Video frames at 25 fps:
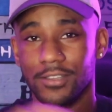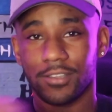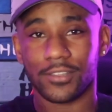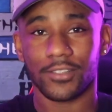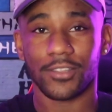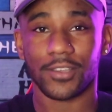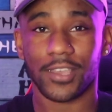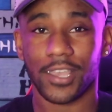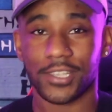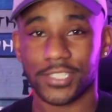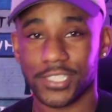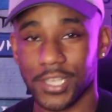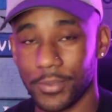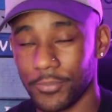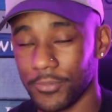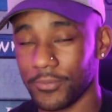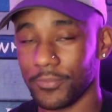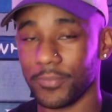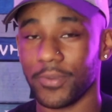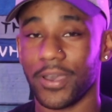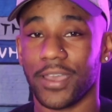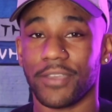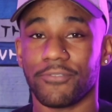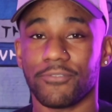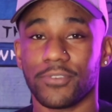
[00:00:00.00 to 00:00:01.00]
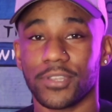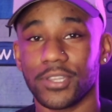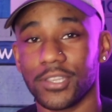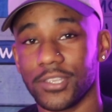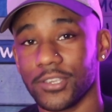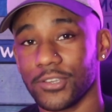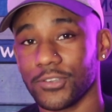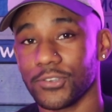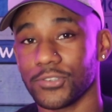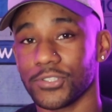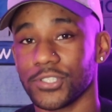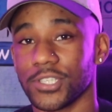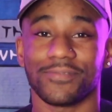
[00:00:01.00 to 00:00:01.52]
look at some of my
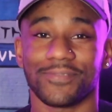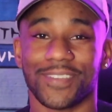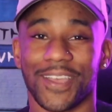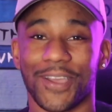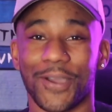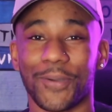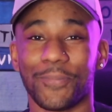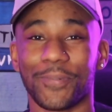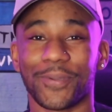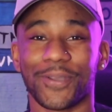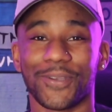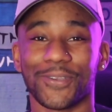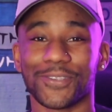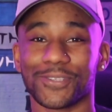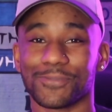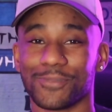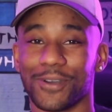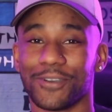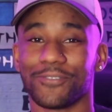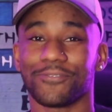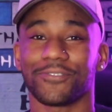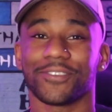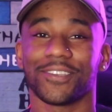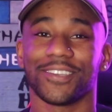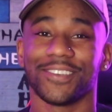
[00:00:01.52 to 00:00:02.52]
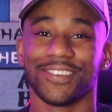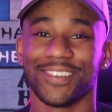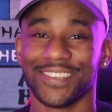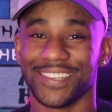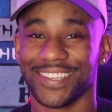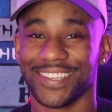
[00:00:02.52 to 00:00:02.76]
videos. I hope it goes well for you.